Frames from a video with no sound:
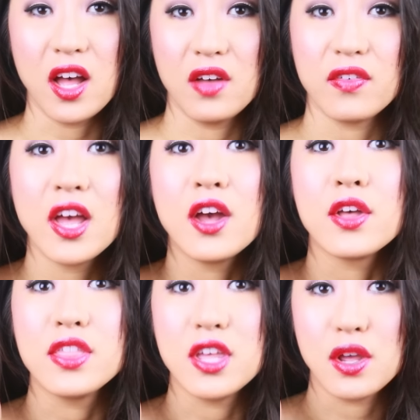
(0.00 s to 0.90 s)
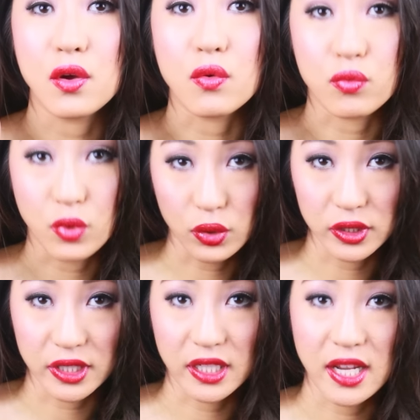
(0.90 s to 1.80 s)
of the
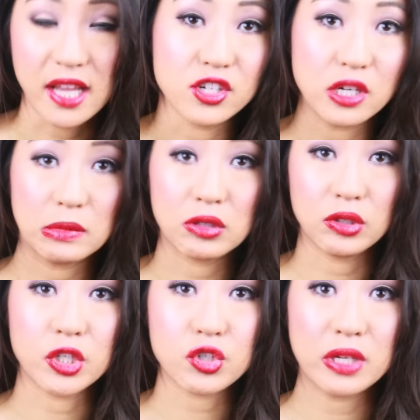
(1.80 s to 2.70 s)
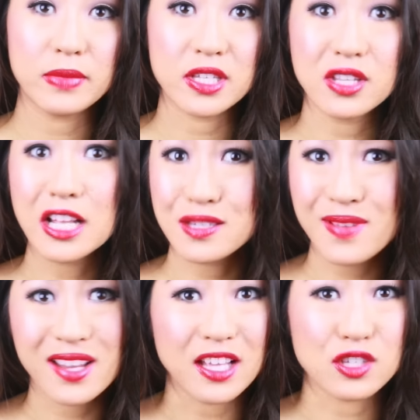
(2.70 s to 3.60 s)
roller and Dermaroller treatments. So that's
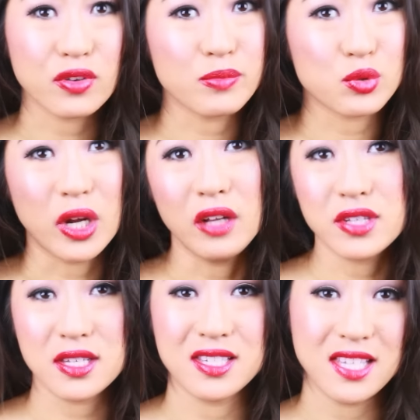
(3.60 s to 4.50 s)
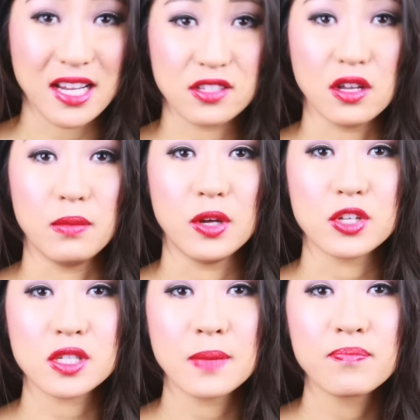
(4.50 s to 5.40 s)
big, that's from twelve to six
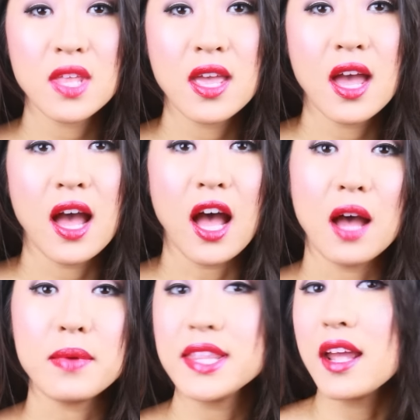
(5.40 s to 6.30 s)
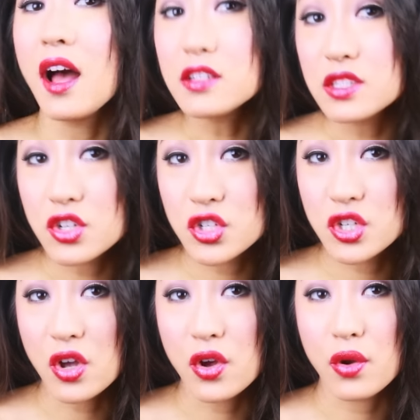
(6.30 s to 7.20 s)
almost. Um, and they also
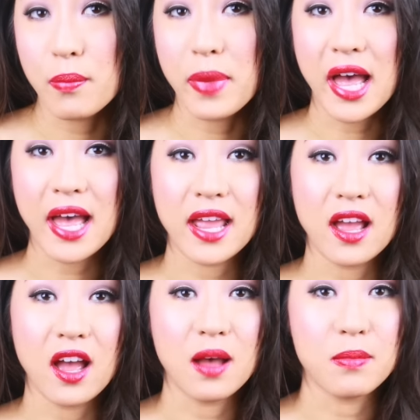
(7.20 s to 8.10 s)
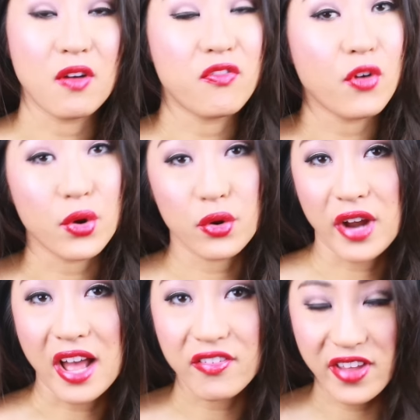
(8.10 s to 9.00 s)
showed by um,
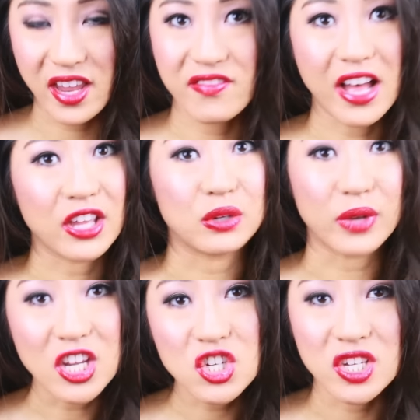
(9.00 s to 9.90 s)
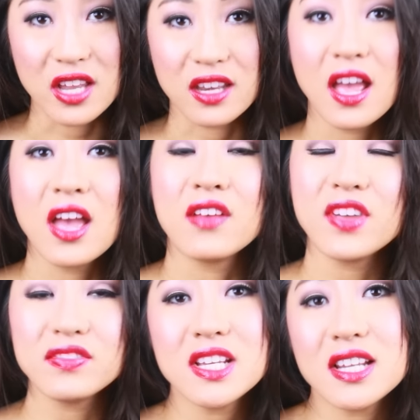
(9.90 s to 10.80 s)
photographic evaluation
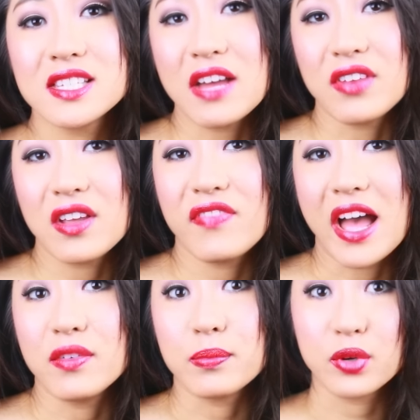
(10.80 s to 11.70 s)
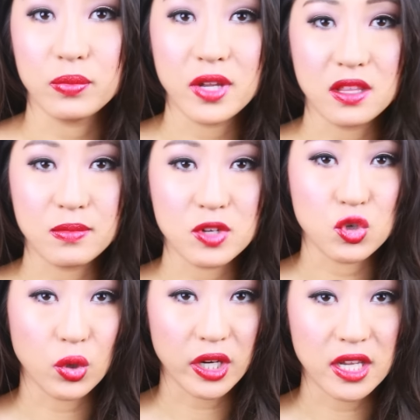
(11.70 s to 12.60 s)
fifty to seventy-five improvement in the
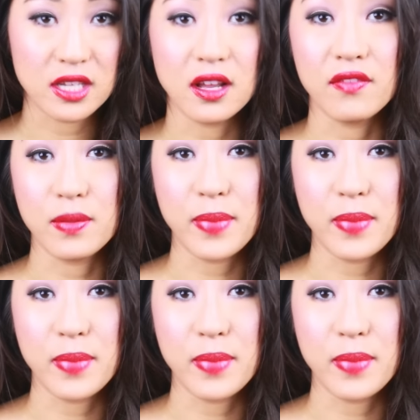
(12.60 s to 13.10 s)
majority of the